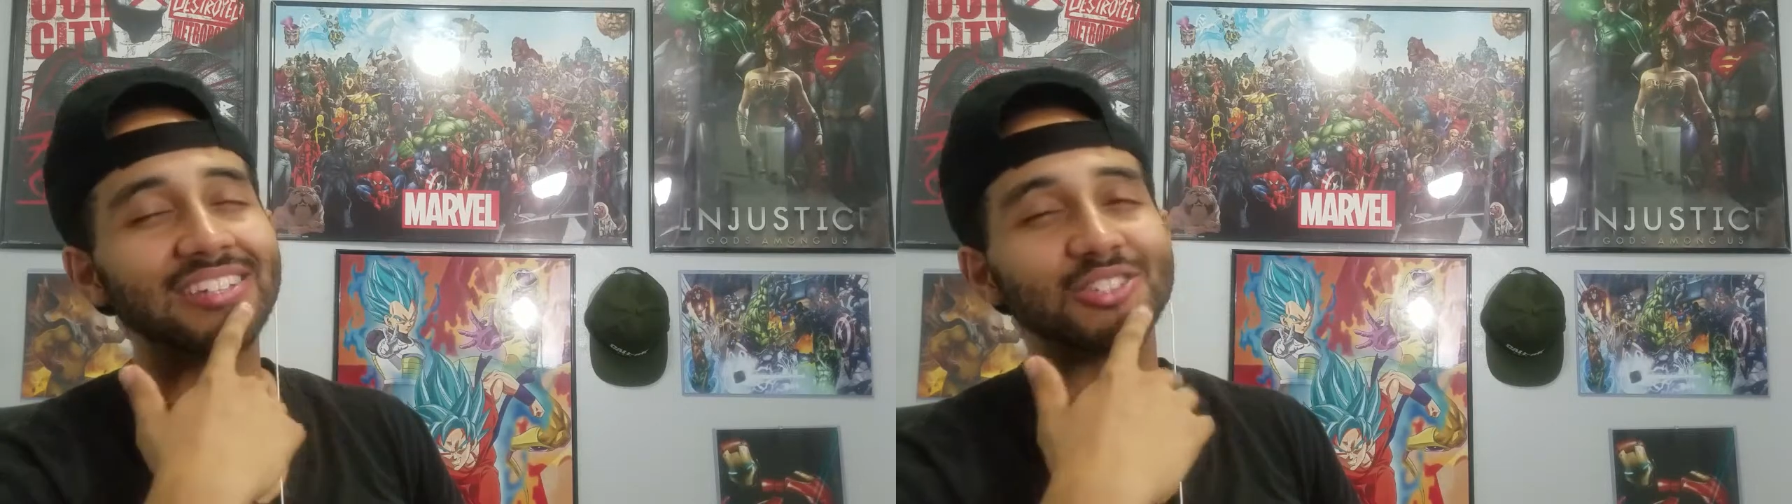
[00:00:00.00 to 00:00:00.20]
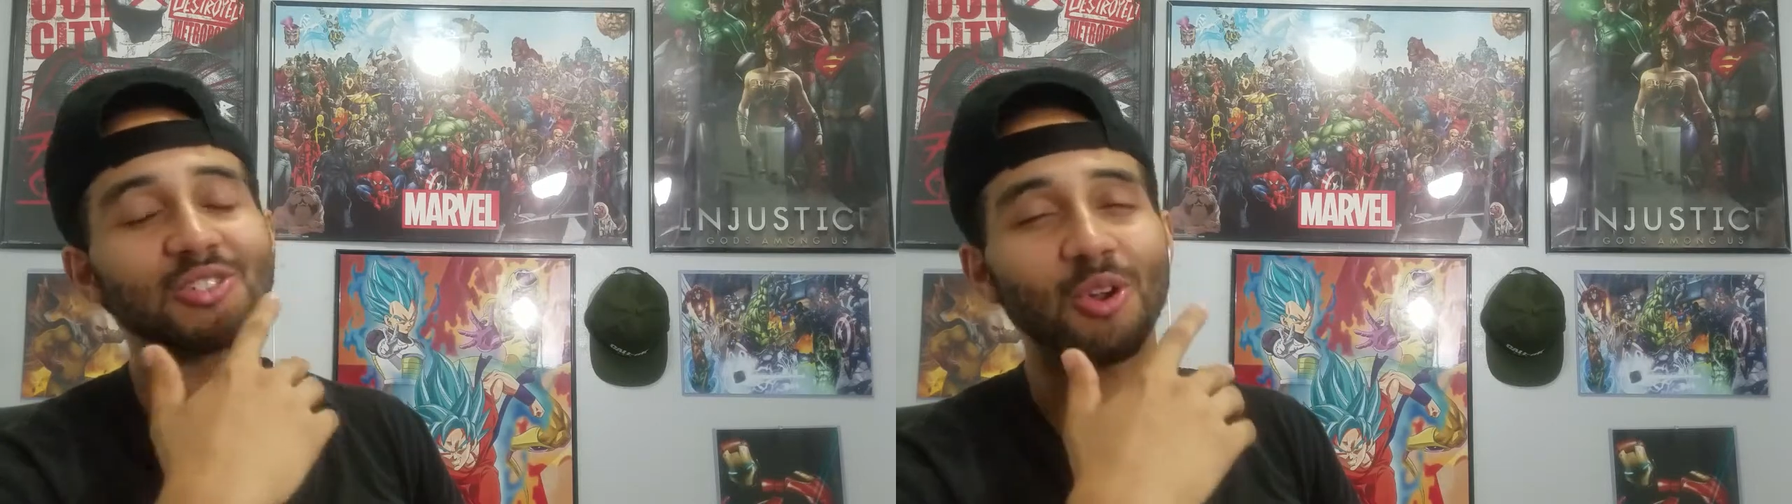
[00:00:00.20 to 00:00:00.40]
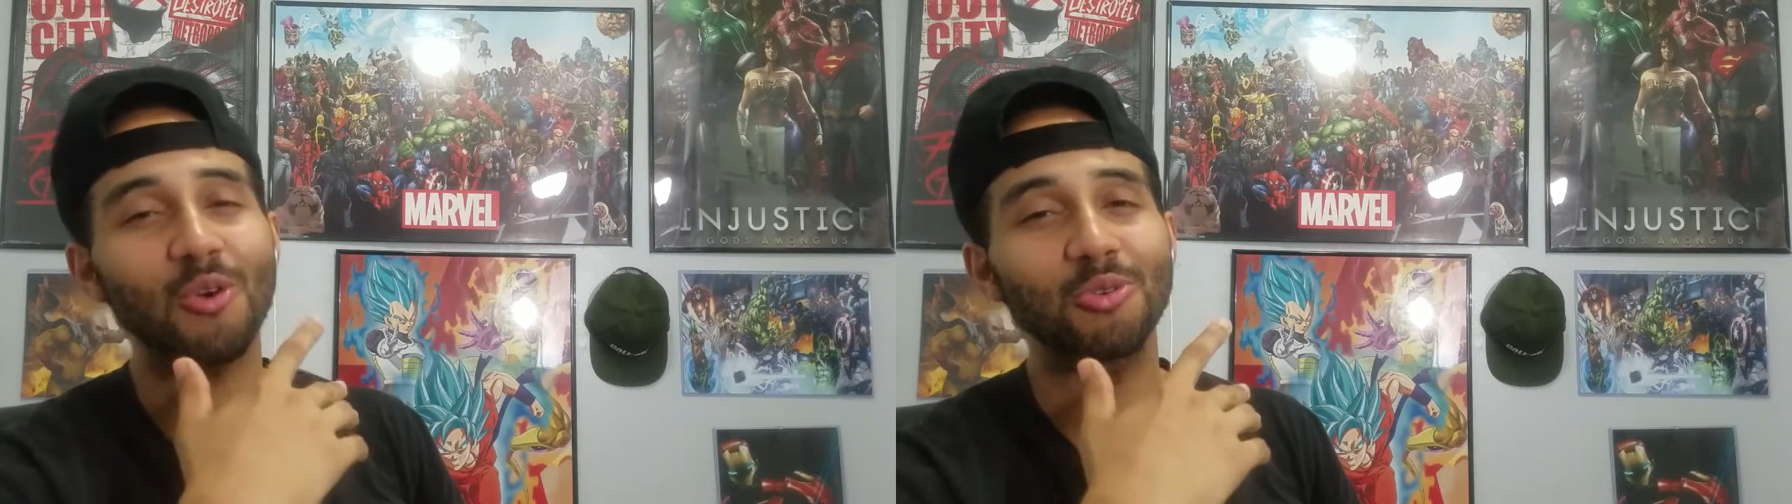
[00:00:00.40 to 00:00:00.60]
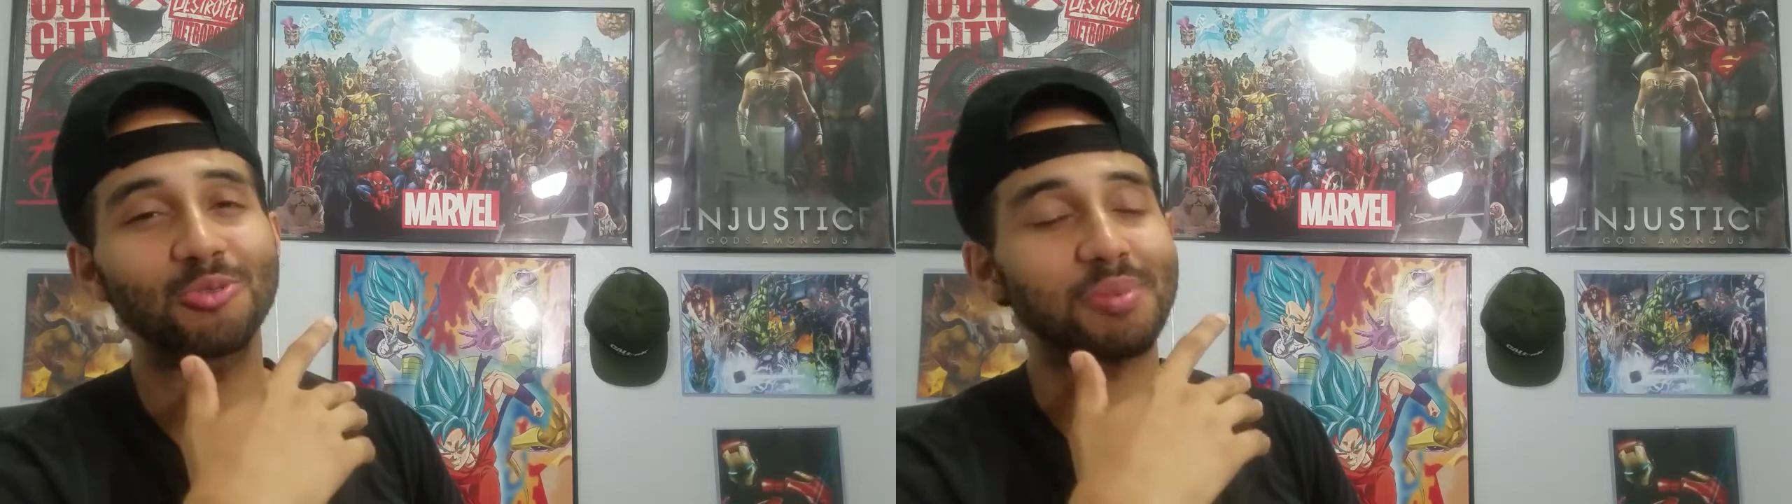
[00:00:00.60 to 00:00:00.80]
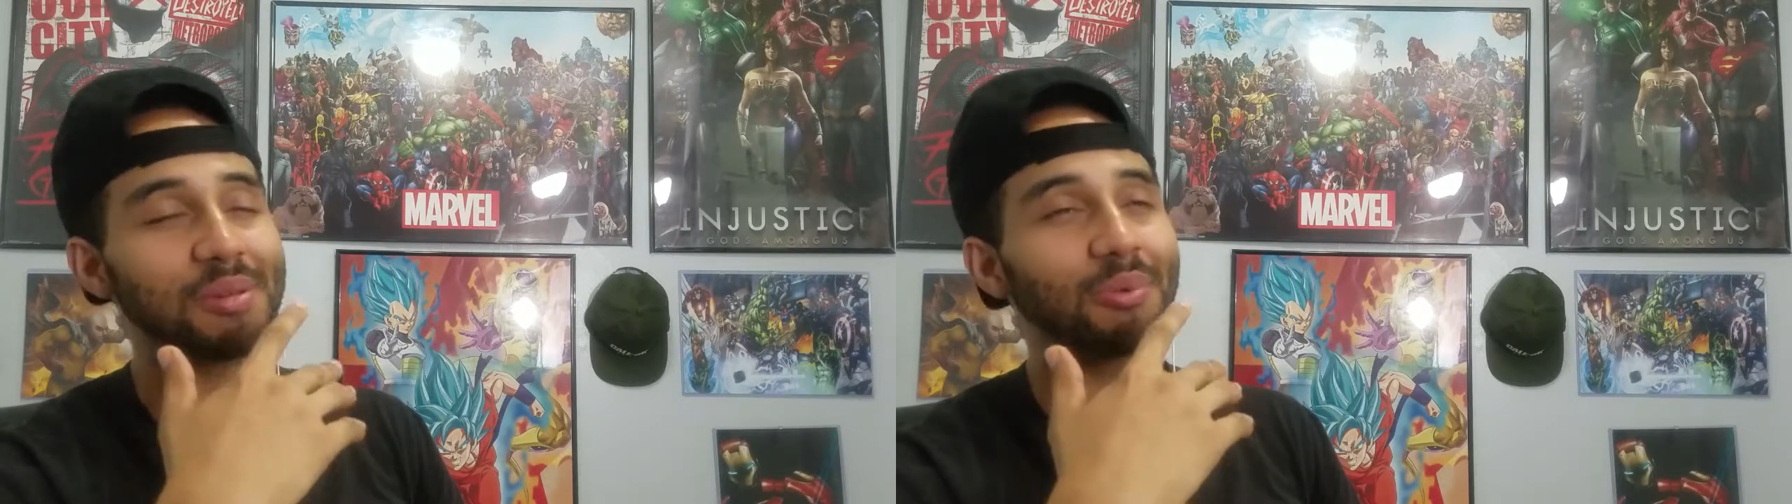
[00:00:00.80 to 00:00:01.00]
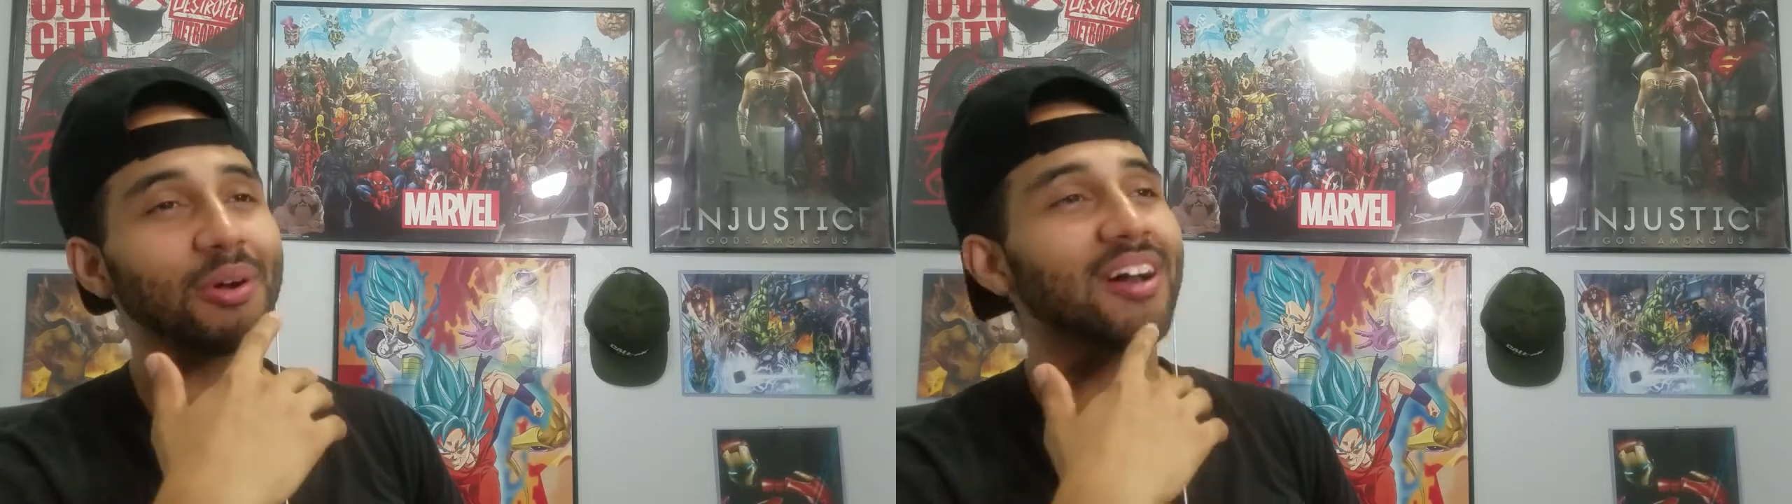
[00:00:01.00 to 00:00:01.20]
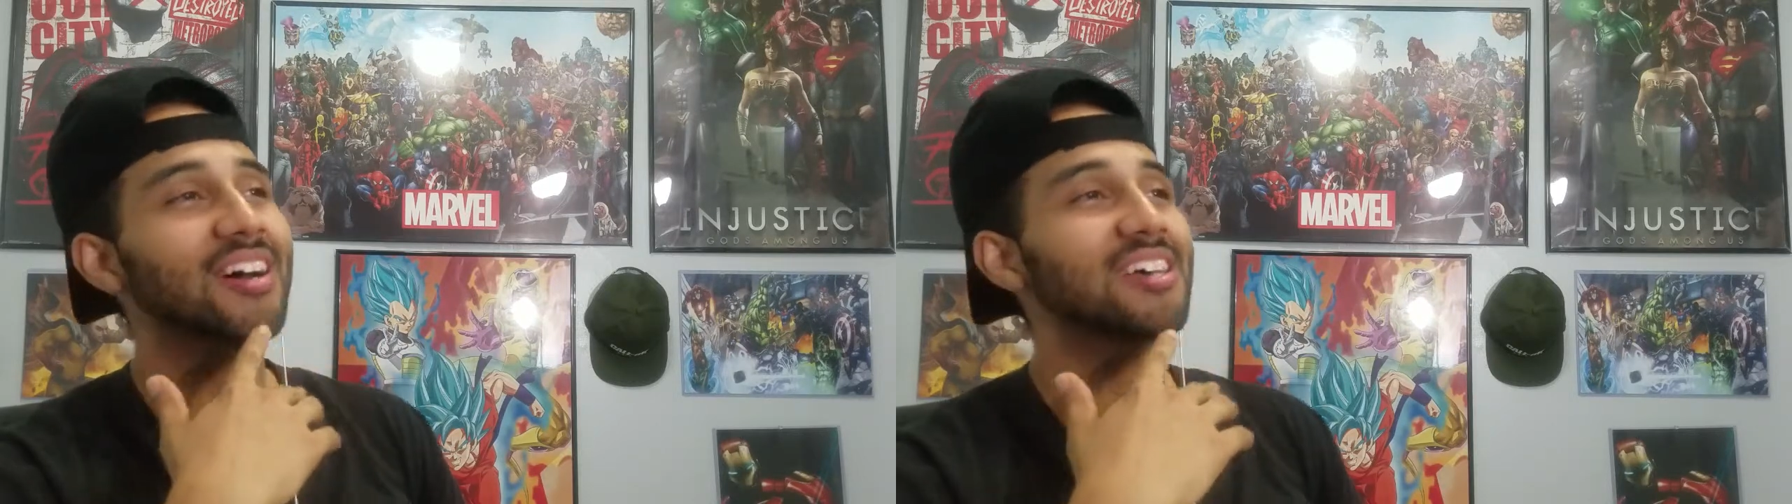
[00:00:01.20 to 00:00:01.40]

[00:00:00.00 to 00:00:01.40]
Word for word: he just trolls people.